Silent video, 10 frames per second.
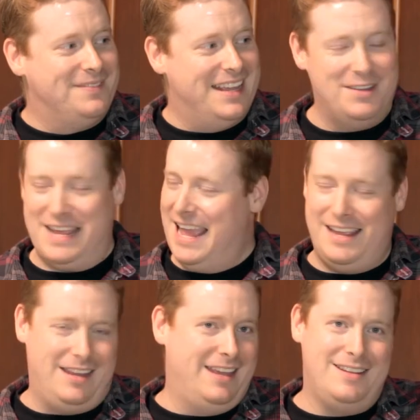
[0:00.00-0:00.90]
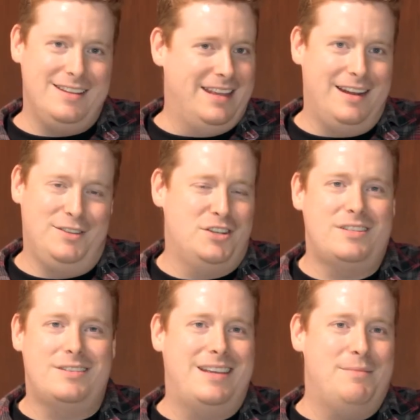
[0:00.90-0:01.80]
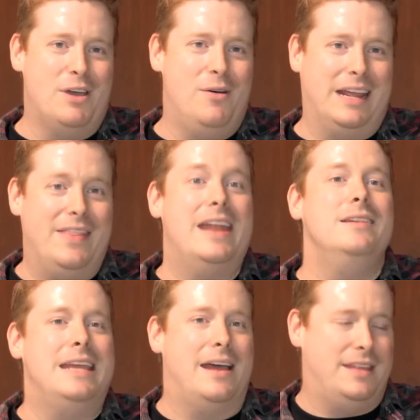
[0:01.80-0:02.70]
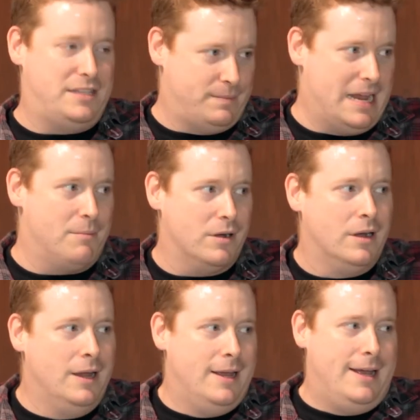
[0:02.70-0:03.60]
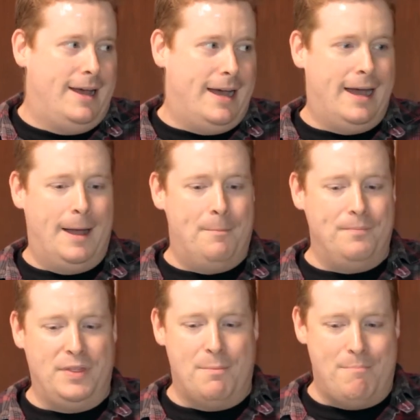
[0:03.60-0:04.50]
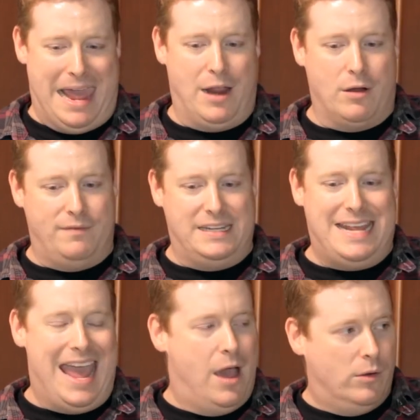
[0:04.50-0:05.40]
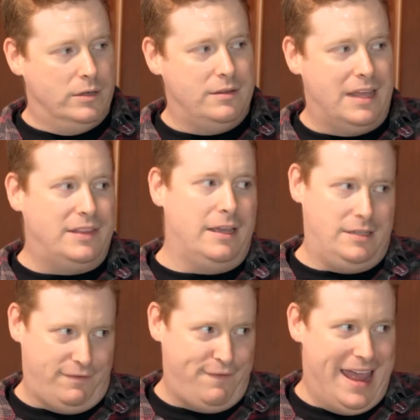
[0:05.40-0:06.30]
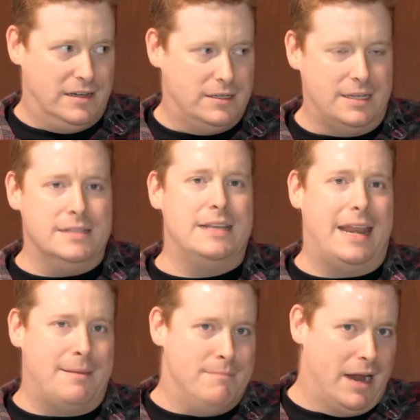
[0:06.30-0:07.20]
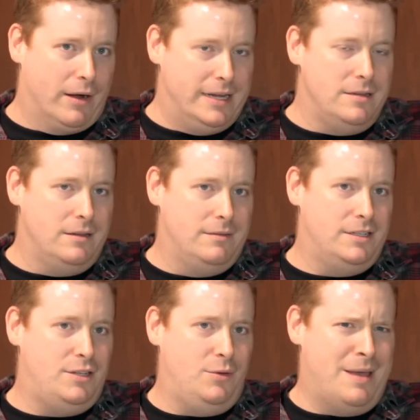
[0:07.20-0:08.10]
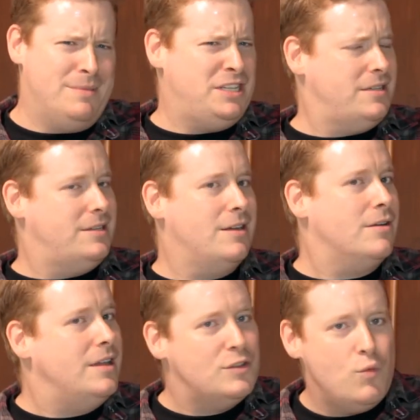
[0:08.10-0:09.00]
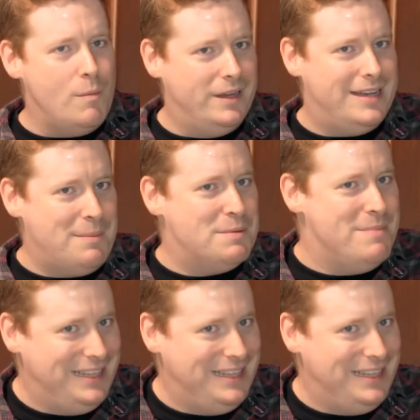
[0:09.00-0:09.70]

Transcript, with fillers: It, it, it, it'll just keep going. And then, yeah, then September, um, the mayor of the town that they defend is getting married to a mysterious woman named